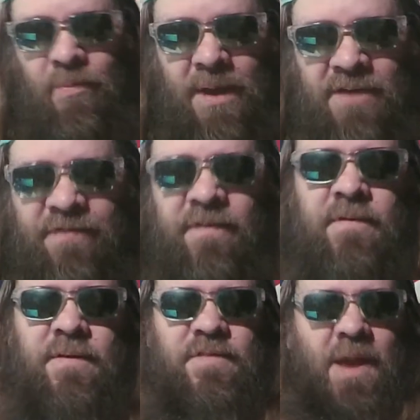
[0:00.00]
Biff.
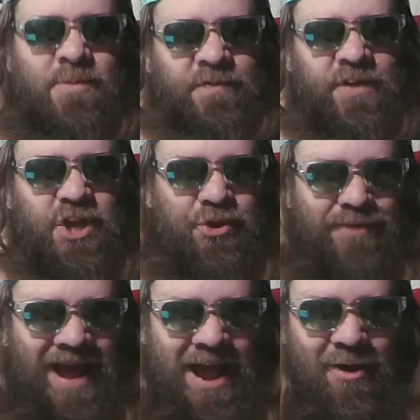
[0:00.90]
It's coming for you
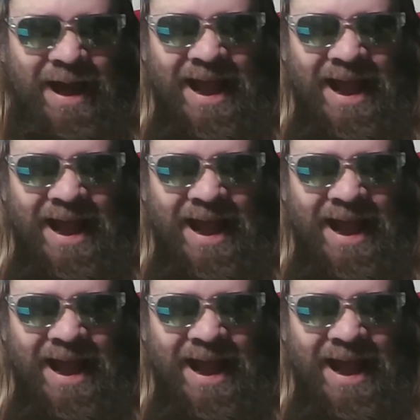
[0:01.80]
now.